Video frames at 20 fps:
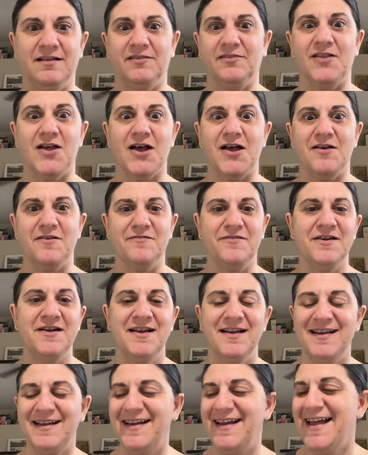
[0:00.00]
love.
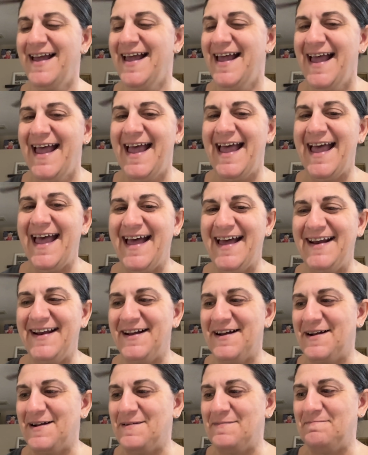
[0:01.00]

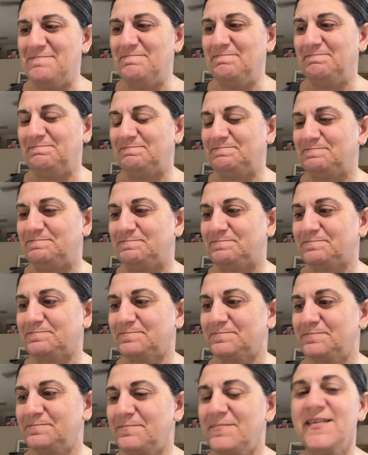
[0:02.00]
And
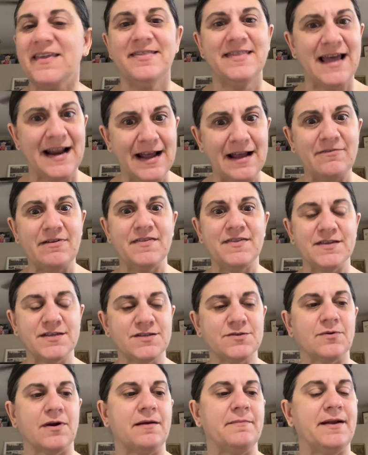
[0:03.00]
then I read The
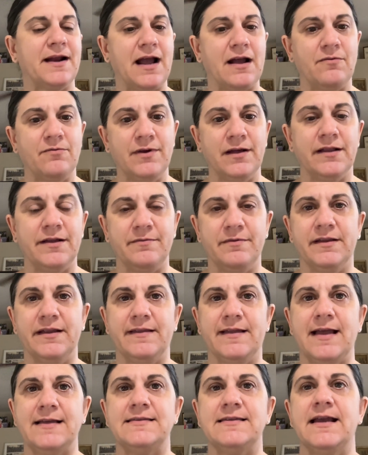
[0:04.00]
Storm, and I really,
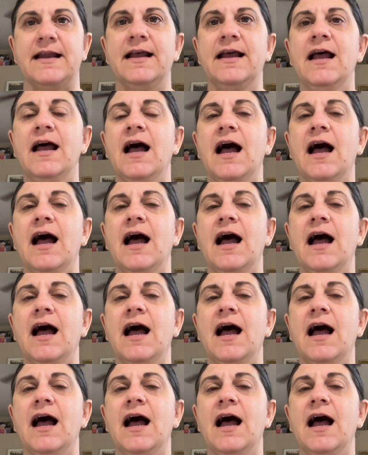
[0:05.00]
really liked it.